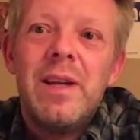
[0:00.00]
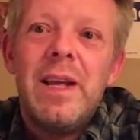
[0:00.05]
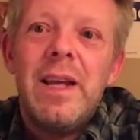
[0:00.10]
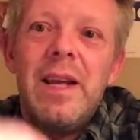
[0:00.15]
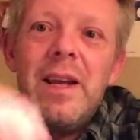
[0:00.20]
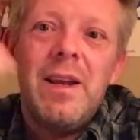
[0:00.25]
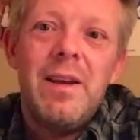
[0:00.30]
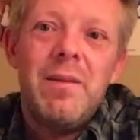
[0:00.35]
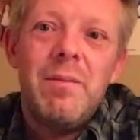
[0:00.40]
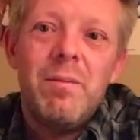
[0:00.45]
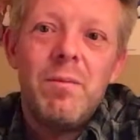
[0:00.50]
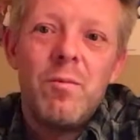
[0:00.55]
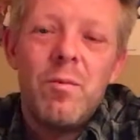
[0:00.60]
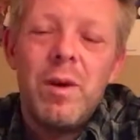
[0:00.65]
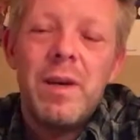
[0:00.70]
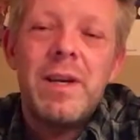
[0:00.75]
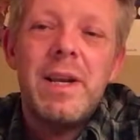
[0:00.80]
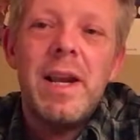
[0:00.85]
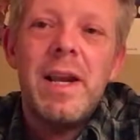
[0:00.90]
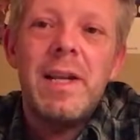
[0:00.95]
and
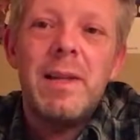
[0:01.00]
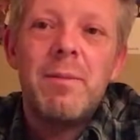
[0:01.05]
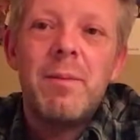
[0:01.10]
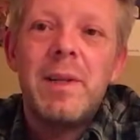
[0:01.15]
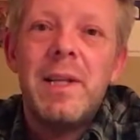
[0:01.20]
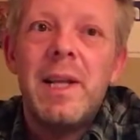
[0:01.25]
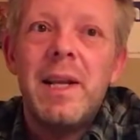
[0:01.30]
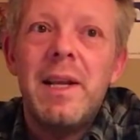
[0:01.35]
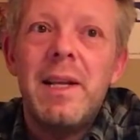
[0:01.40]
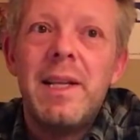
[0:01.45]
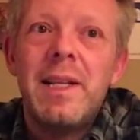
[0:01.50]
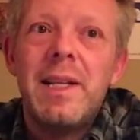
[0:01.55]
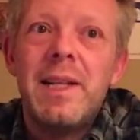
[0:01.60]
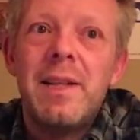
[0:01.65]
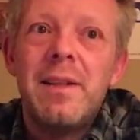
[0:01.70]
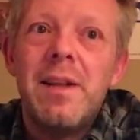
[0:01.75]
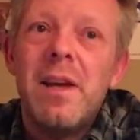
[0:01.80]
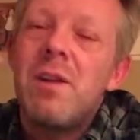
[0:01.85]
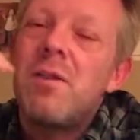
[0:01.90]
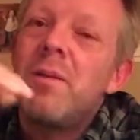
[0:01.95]
Rick Gates was
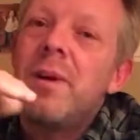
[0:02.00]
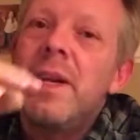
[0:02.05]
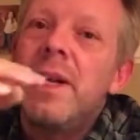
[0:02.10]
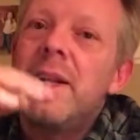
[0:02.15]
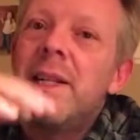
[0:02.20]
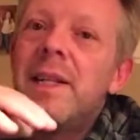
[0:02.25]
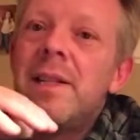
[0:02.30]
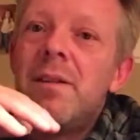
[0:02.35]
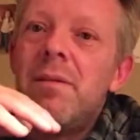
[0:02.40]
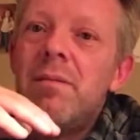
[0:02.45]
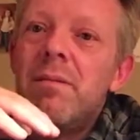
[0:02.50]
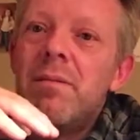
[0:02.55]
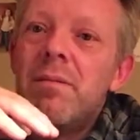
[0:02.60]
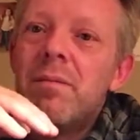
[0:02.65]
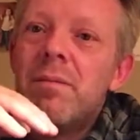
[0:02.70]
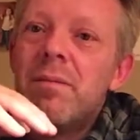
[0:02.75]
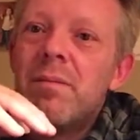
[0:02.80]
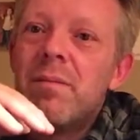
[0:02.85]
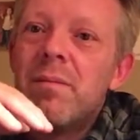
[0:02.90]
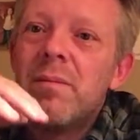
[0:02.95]
not only his
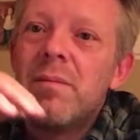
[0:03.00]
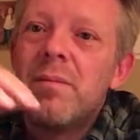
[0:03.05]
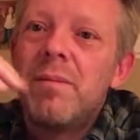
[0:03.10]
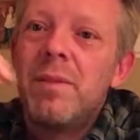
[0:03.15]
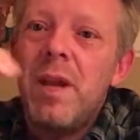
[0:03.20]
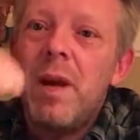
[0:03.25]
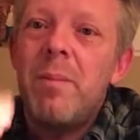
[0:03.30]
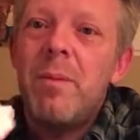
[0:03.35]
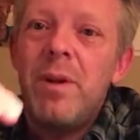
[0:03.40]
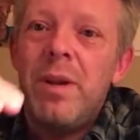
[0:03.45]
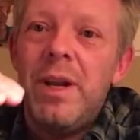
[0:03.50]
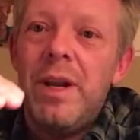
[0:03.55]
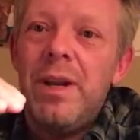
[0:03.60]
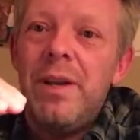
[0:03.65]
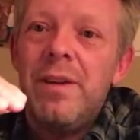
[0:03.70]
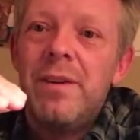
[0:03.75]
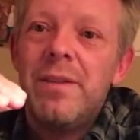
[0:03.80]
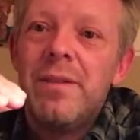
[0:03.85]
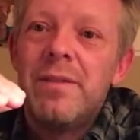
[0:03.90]
deputy,